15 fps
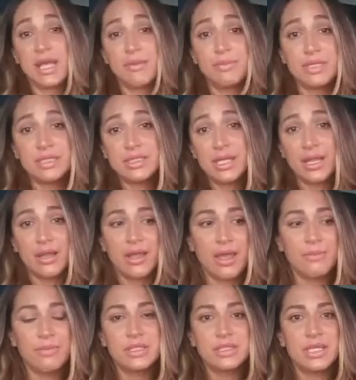
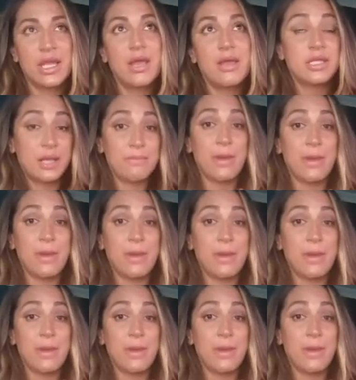NBC, in my
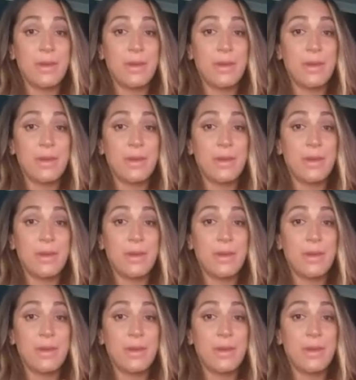opinion, it's like
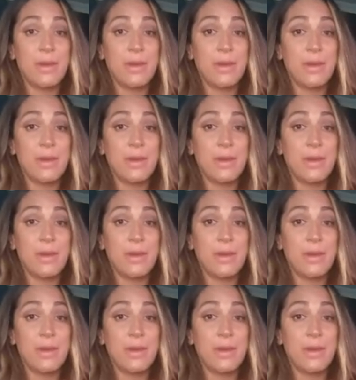an